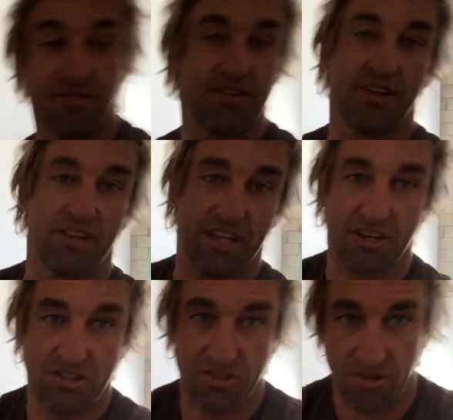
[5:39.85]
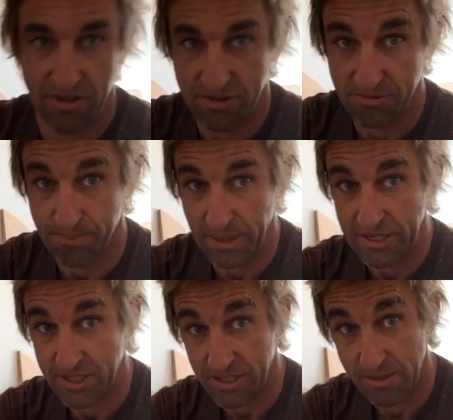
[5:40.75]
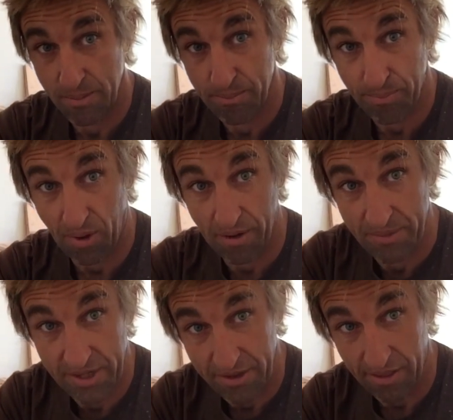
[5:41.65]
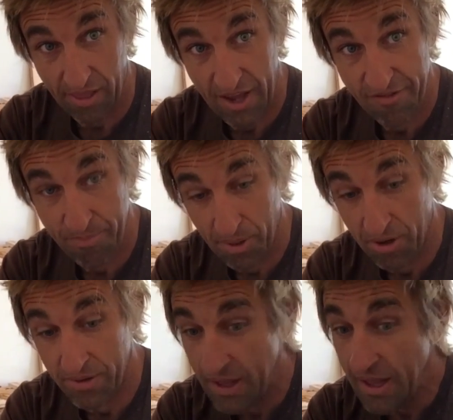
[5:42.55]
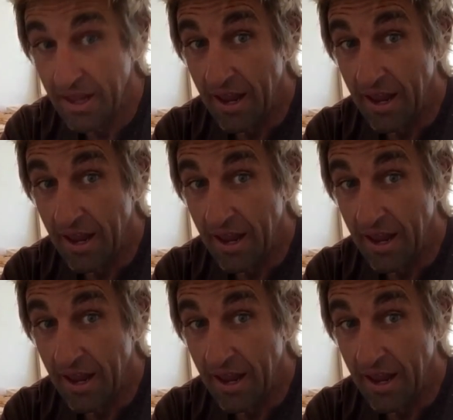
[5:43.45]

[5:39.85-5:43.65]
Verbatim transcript: in front of the liquor store who basically brought me into the lifeboat.